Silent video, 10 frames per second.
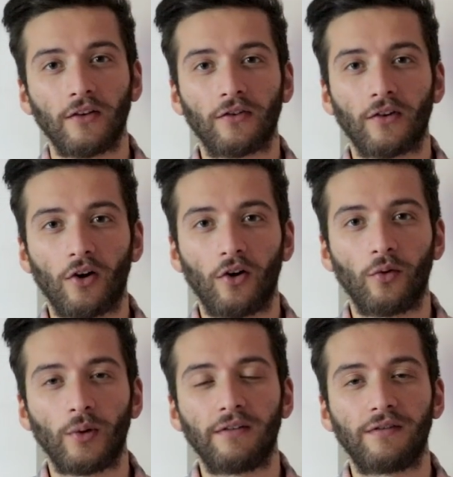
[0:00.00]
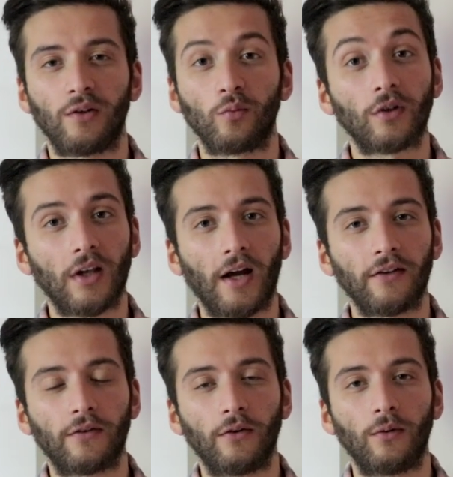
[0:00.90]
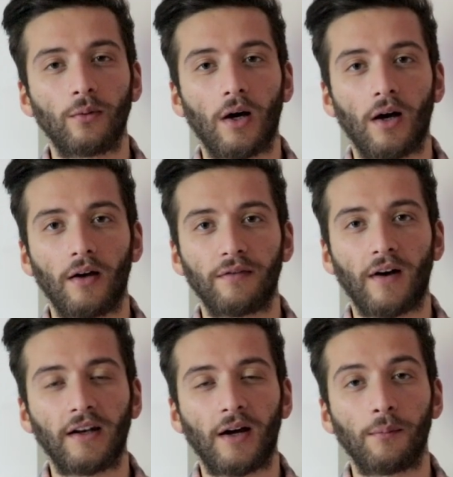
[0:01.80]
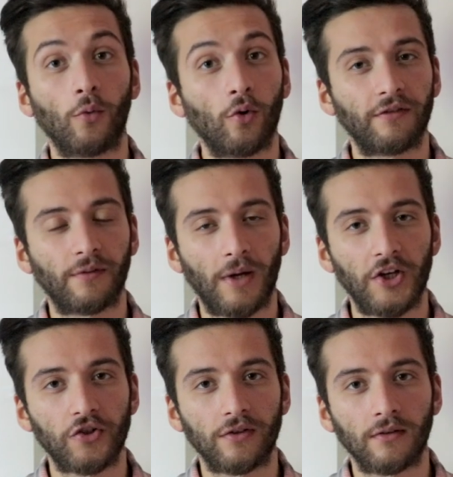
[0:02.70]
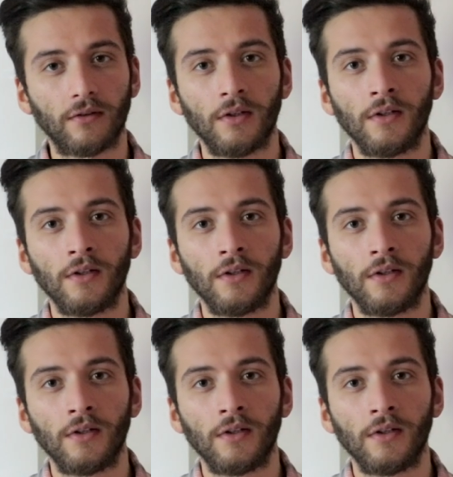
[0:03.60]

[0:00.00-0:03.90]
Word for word: So if you would like to uh, find out more information